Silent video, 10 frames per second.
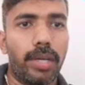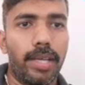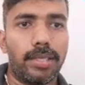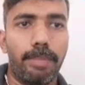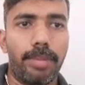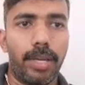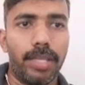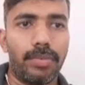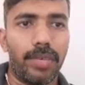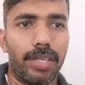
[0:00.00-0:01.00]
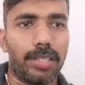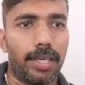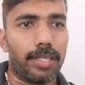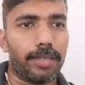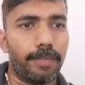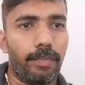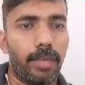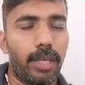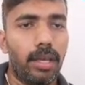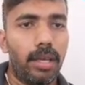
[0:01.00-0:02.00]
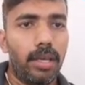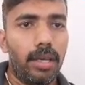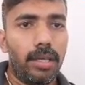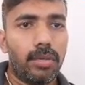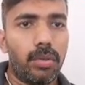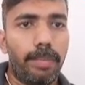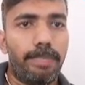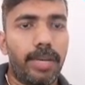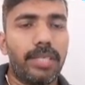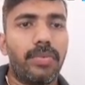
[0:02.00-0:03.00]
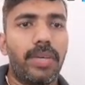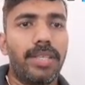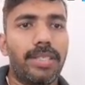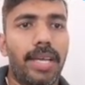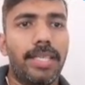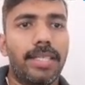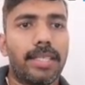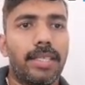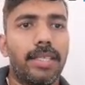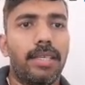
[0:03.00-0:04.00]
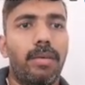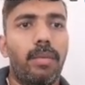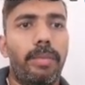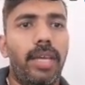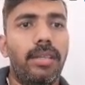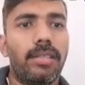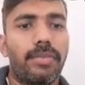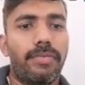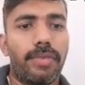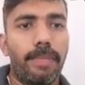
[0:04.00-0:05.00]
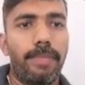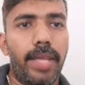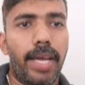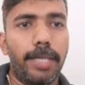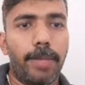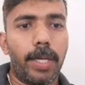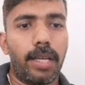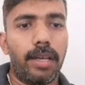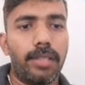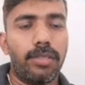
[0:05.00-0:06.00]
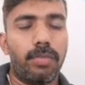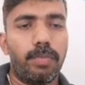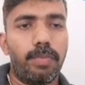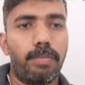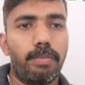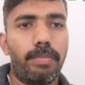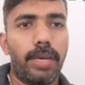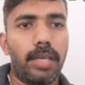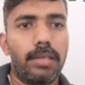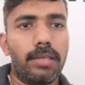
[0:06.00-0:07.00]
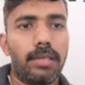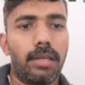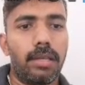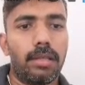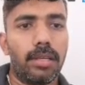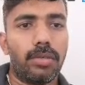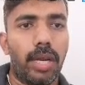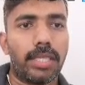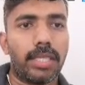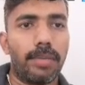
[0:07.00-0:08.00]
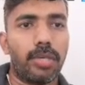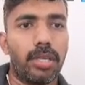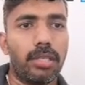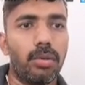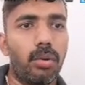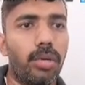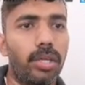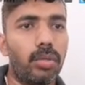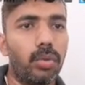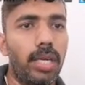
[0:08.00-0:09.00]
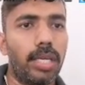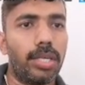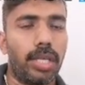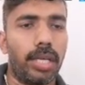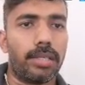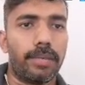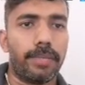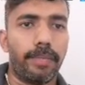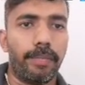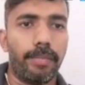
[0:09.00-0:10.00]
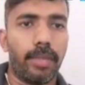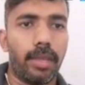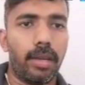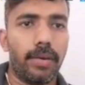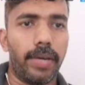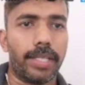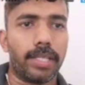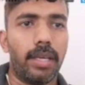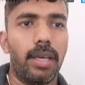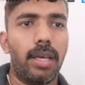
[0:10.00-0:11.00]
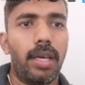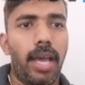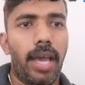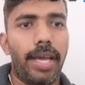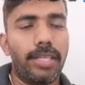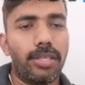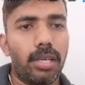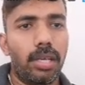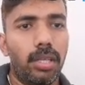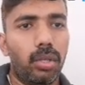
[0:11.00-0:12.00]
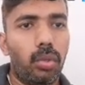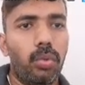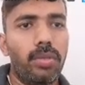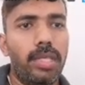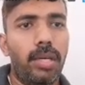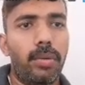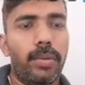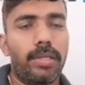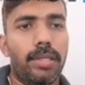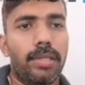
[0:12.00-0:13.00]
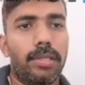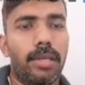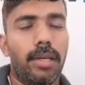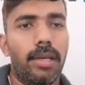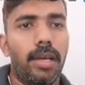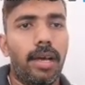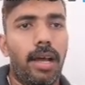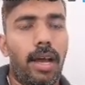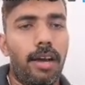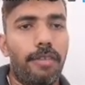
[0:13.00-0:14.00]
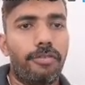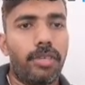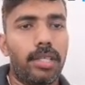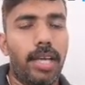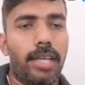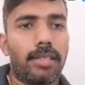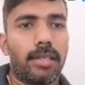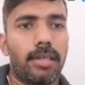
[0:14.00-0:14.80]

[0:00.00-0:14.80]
as the +1 site. So the +1 site means from that particular base the transcription is going to initiate, right? And those sequences after that